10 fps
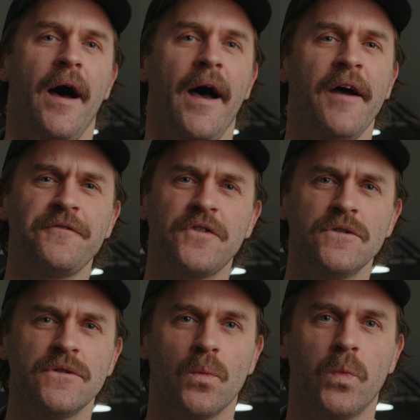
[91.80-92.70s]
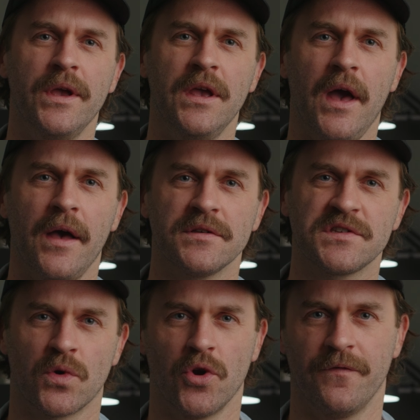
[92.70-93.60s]
After we
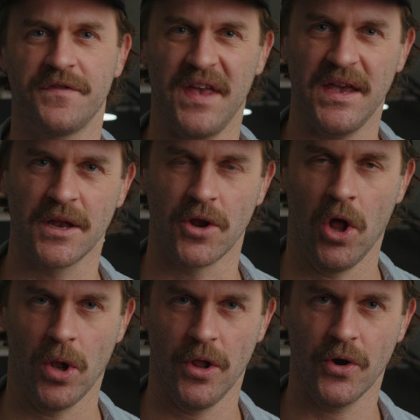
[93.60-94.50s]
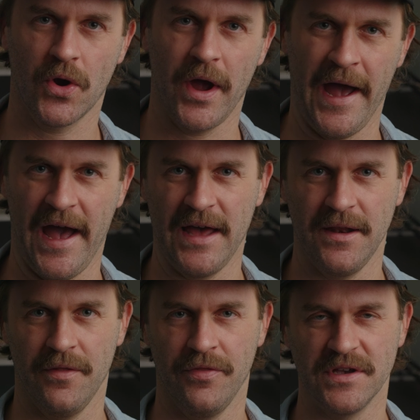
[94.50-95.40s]
sort of taken a look
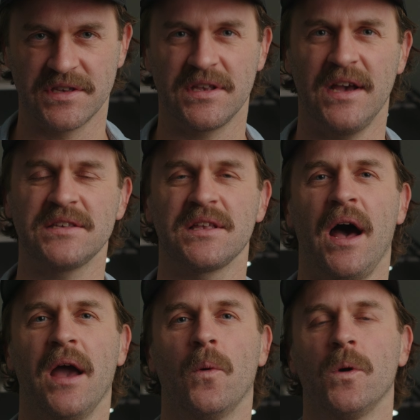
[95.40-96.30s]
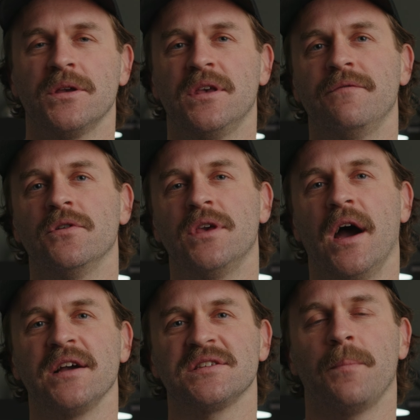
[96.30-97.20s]
at this test, I will give you
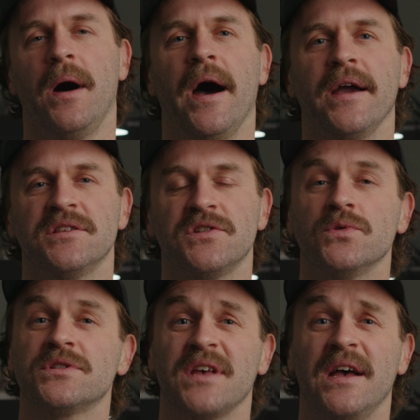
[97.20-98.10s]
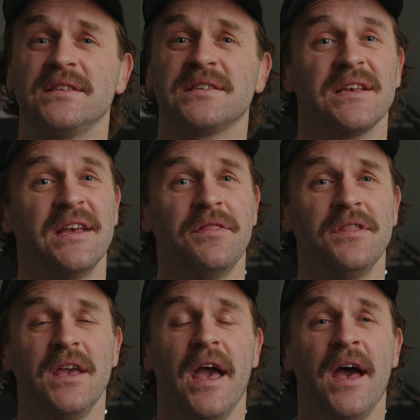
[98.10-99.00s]
guys my 2 cents in
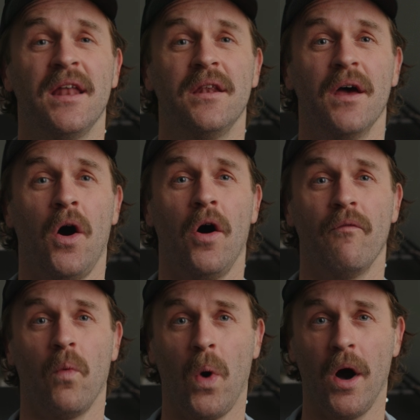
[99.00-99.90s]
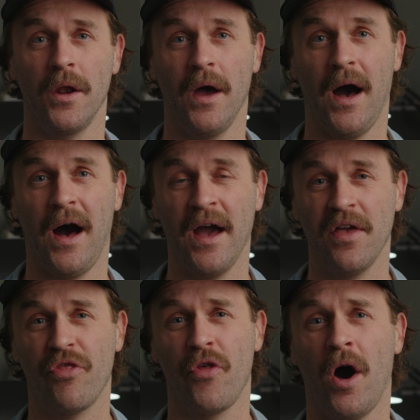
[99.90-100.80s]
the end of what
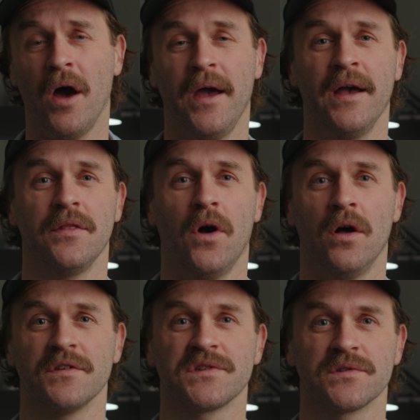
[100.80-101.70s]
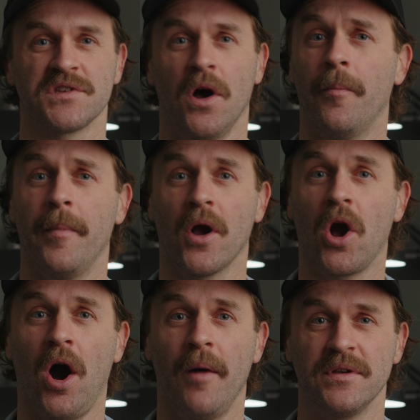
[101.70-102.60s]
I thought, and also some
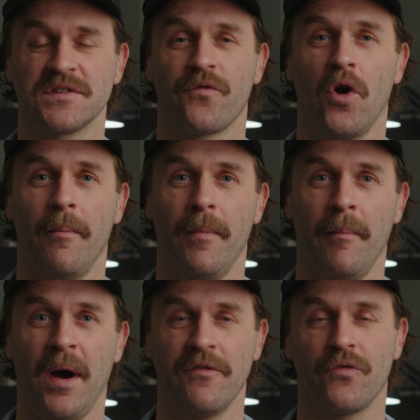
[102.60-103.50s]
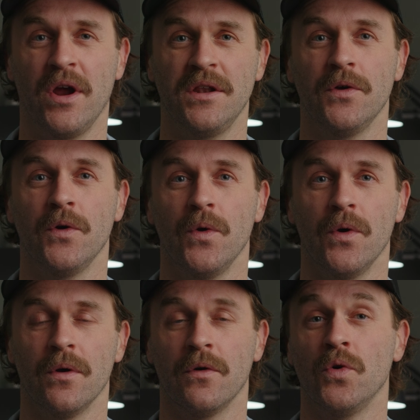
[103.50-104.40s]
comments from my friend
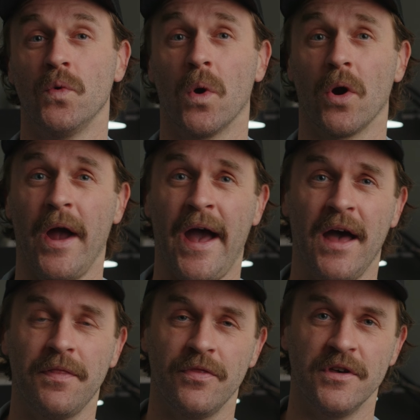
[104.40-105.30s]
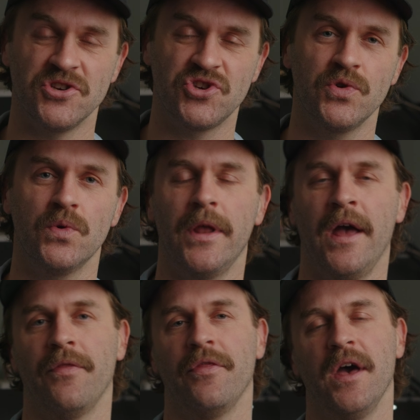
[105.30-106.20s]
who were at the shoot
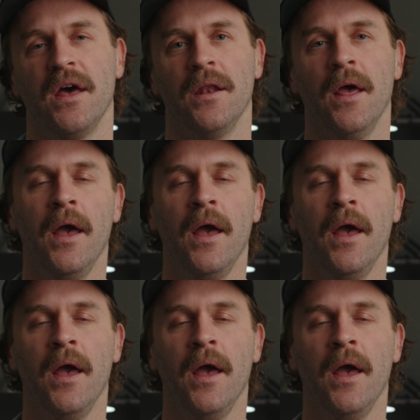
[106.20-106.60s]
and then